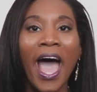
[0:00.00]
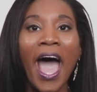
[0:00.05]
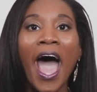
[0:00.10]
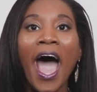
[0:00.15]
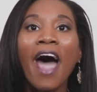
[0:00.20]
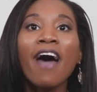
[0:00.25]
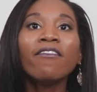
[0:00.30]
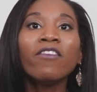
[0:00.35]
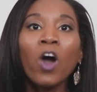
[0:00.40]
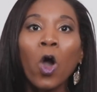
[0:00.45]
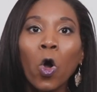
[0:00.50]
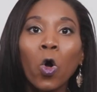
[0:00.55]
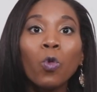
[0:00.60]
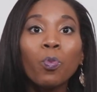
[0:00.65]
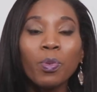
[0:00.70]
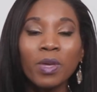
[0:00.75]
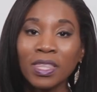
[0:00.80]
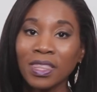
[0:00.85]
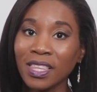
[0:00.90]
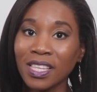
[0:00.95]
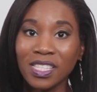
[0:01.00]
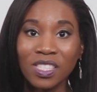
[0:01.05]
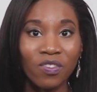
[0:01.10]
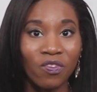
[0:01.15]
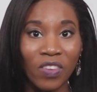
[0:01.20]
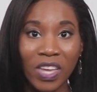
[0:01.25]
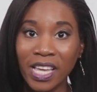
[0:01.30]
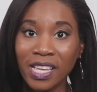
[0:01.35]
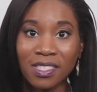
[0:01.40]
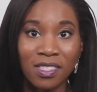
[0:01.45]
Have hope in this
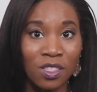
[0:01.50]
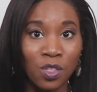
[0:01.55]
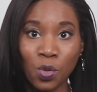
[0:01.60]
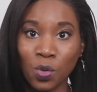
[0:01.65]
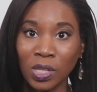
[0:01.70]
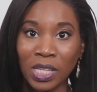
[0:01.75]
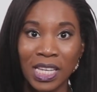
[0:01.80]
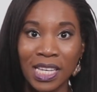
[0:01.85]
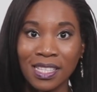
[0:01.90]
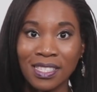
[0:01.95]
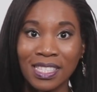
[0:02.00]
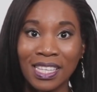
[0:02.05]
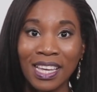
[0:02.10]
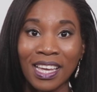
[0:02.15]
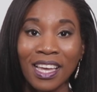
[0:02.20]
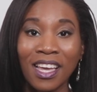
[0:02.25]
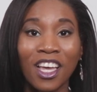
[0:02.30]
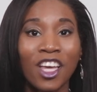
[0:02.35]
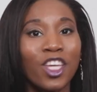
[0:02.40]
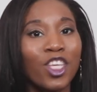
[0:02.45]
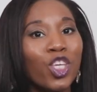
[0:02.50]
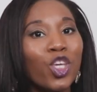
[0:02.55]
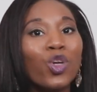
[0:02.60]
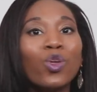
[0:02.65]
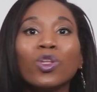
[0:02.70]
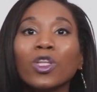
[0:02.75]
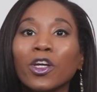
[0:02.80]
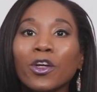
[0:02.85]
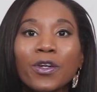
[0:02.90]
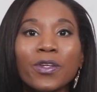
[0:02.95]
phase, newlies.
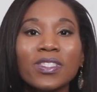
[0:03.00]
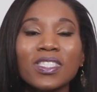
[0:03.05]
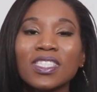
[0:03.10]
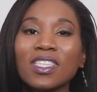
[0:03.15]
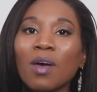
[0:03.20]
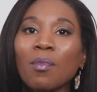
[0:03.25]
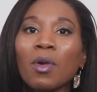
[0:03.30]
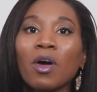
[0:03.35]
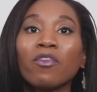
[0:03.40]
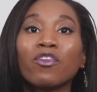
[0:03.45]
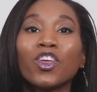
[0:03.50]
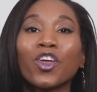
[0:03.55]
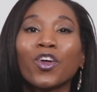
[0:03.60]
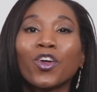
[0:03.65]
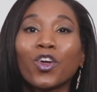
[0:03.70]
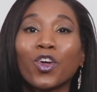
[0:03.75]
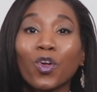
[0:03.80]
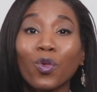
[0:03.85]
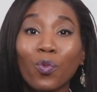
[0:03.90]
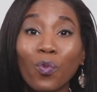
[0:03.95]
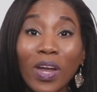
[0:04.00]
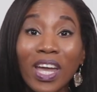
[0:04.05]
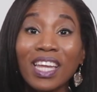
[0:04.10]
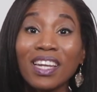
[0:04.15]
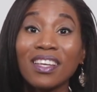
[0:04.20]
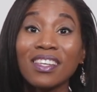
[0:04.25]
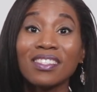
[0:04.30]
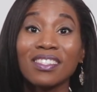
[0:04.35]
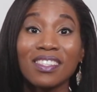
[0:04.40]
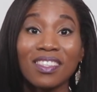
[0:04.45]
You learn some of your
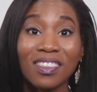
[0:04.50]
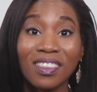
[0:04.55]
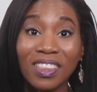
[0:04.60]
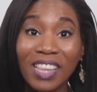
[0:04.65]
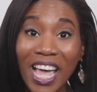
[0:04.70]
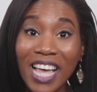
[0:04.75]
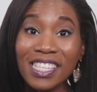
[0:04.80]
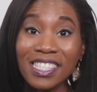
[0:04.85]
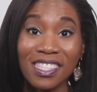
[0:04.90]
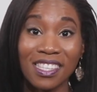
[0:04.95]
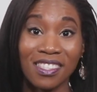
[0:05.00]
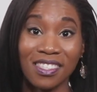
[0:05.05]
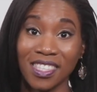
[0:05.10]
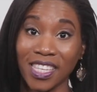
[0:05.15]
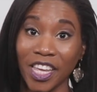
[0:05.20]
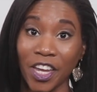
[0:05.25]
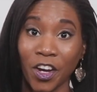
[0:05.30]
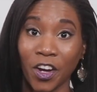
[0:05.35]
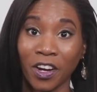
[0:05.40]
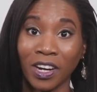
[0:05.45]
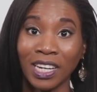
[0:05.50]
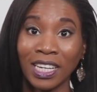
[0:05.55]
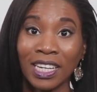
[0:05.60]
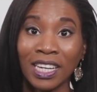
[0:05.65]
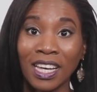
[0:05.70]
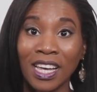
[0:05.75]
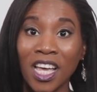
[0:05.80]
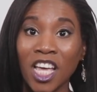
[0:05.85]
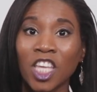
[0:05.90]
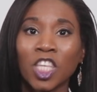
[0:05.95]
greatest lessons here.
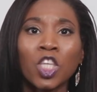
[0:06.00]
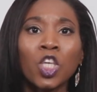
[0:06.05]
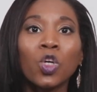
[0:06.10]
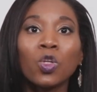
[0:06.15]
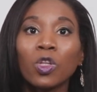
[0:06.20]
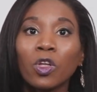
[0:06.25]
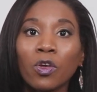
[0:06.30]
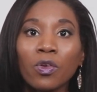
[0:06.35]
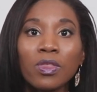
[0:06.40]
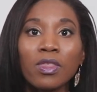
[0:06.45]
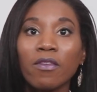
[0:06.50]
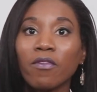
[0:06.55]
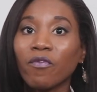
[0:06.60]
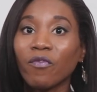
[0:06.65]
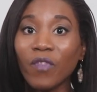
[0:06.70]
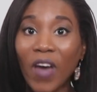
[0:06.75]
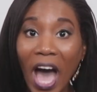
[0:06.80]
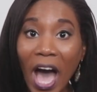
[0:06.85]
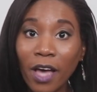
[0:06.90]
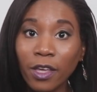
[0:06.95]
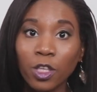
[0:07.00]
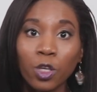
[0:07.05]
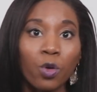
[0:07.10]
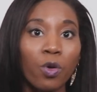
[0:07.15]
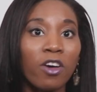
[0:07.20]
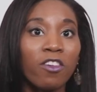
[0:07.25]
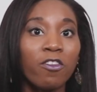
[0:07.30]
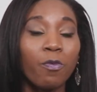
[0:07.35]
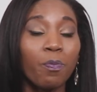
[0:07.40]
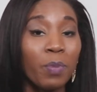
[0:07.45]
You learn the value
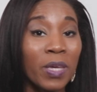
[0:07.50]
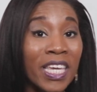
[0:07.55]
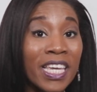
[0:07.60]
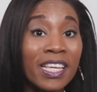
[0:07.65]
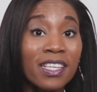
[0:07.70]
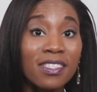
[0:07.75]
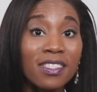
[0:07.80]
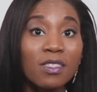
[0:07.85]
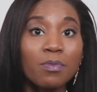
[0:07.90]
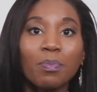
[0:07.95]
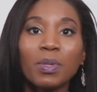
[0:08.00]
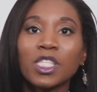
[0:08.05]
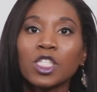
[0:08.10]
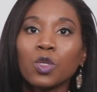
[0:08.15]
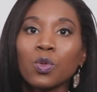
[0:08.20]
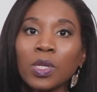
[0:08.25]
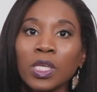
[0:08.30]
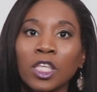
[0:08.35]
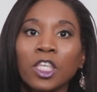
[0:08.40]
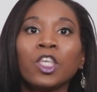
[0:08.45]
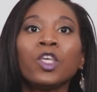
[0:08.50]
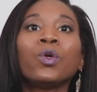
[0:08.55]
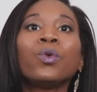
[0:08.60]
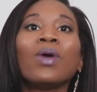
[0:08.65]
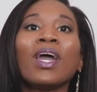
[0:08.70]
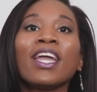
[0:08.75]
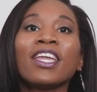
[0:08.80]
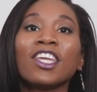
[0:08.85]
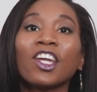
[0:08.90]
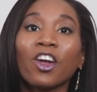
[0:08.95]
of peace between you
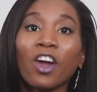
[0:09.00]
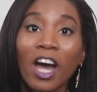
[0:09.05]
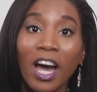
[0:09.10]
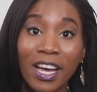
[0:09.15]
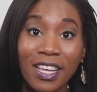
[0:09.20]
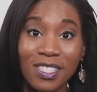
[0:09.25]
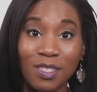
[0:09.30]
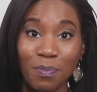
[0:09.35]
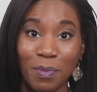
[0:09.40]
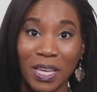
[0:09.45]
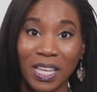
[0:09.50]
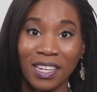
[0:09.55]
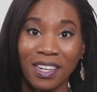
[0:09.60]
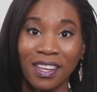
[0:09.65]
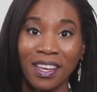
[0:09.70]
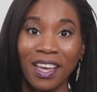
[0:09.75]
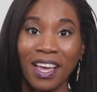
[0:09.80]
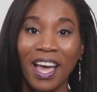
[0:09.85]
and your husband.